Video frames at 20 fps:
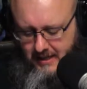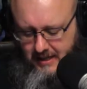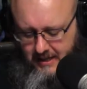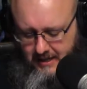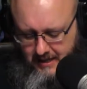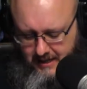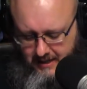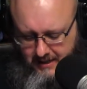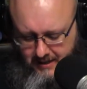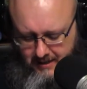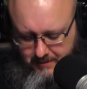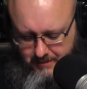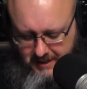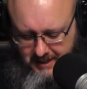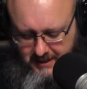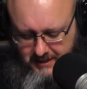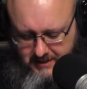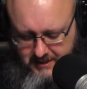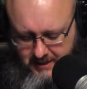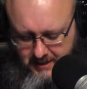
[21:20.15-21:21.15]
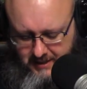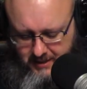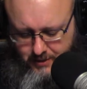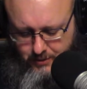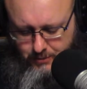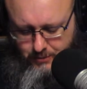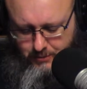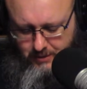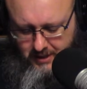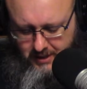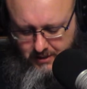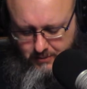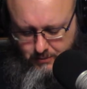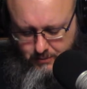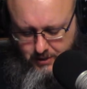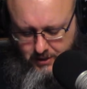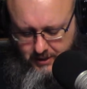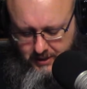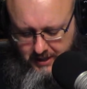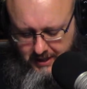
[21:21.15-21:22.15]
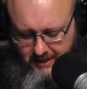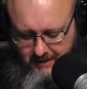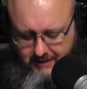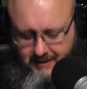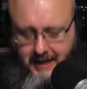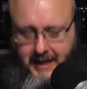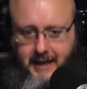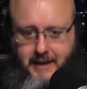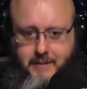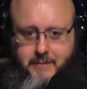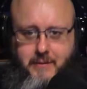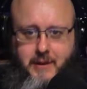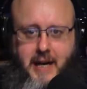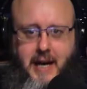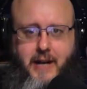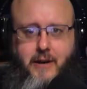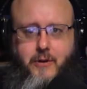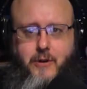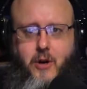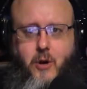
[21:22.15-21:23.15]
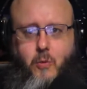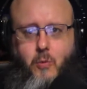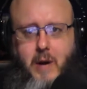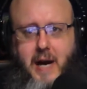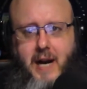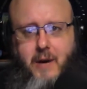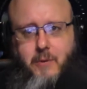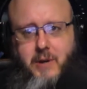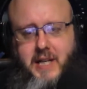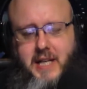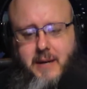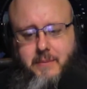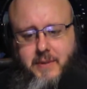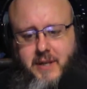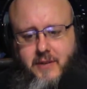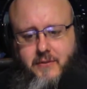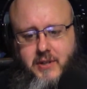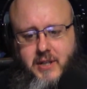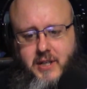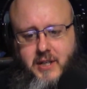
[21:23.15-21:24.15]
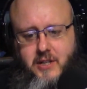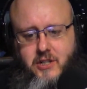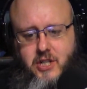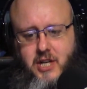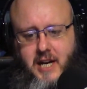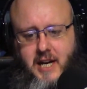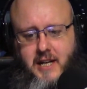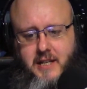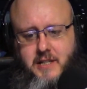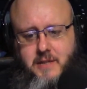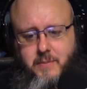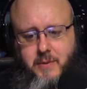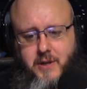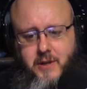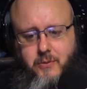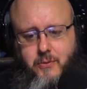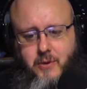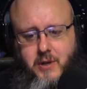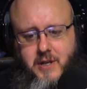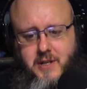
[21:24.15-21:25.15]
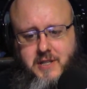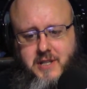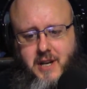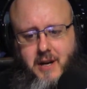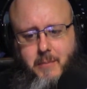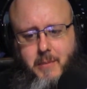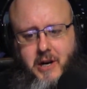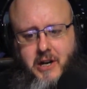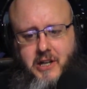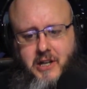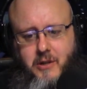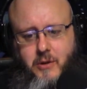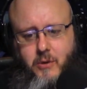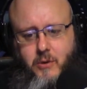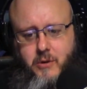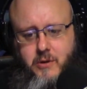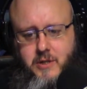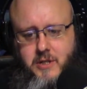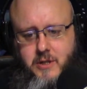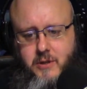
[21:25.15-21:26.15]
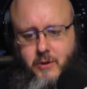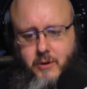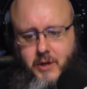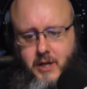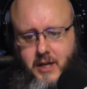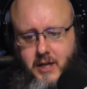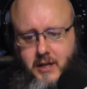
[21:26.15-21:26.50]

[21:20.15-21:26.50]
I could tell you one. I don't know why we kept giving it a chance, but it was American Horror Story.